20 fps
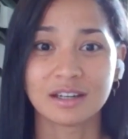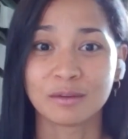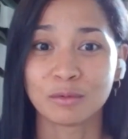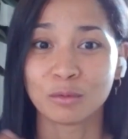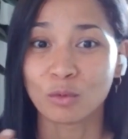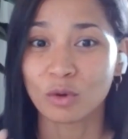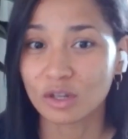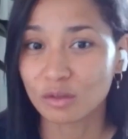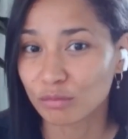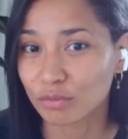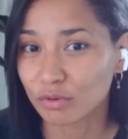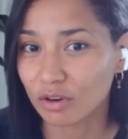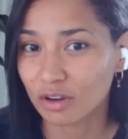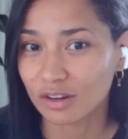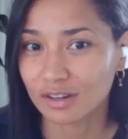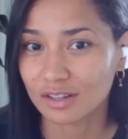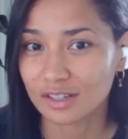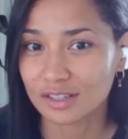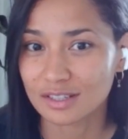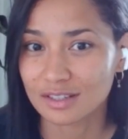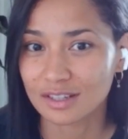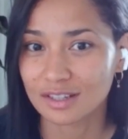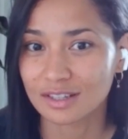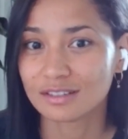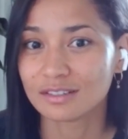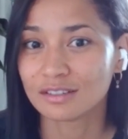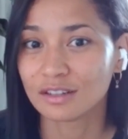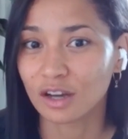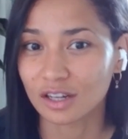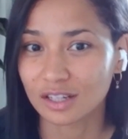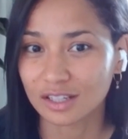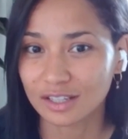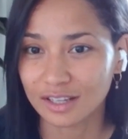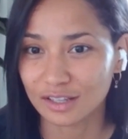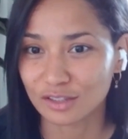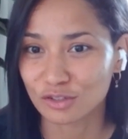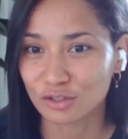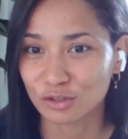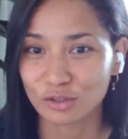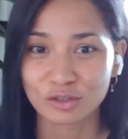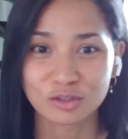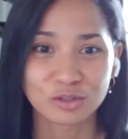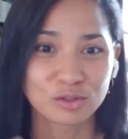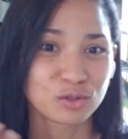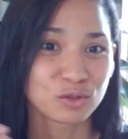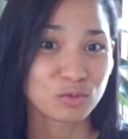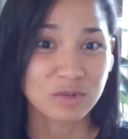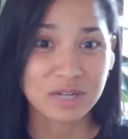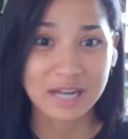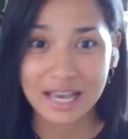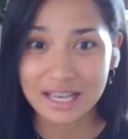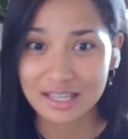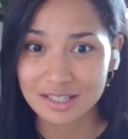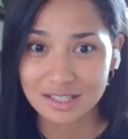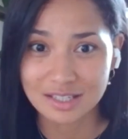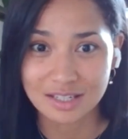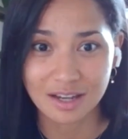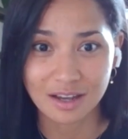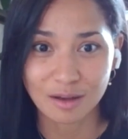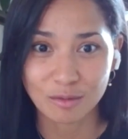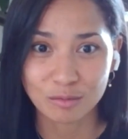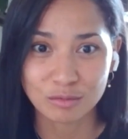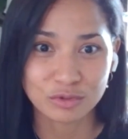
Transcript: a one product that got canceled to Nest Hub,